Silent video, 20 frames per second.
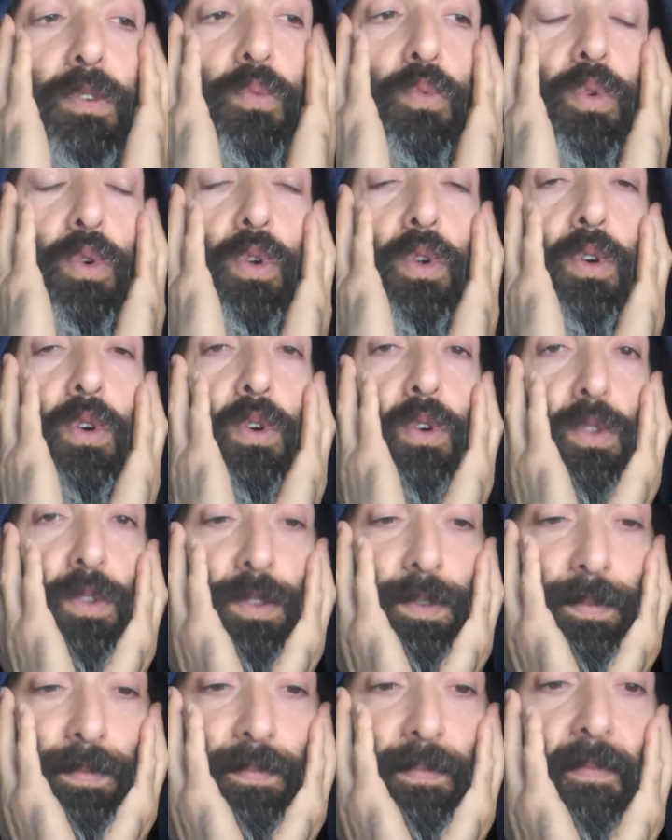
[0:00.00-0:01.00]
the
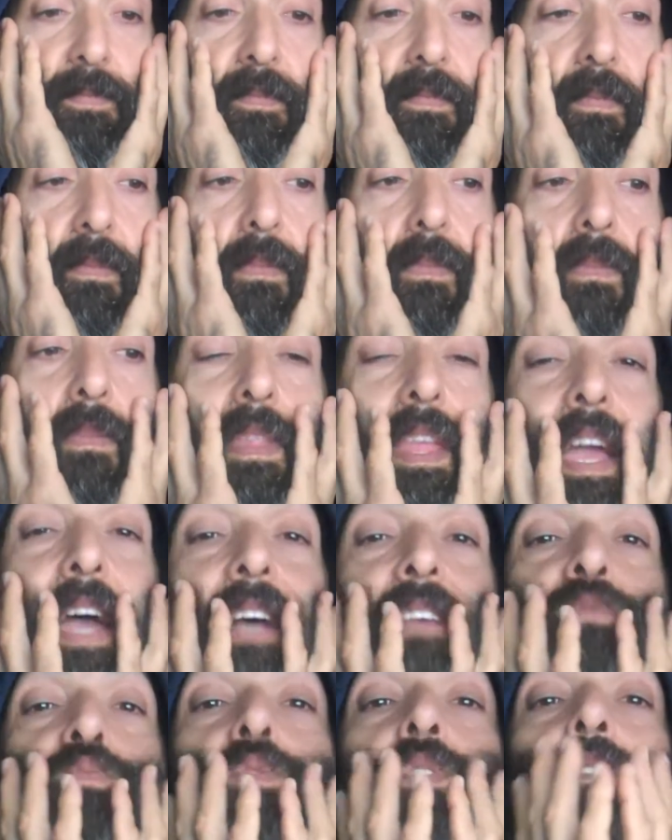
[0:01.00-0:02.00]
world
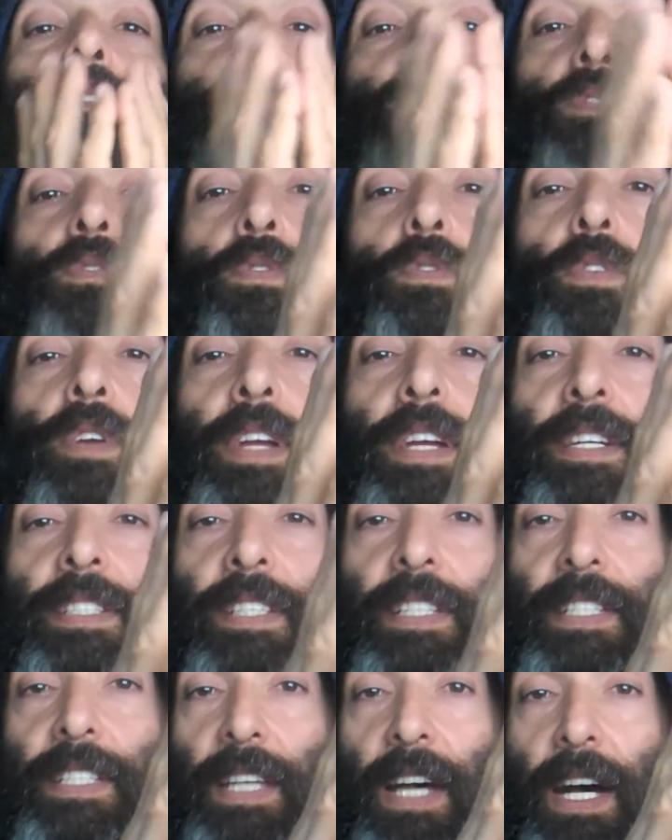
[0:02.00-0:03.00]
has one story, because it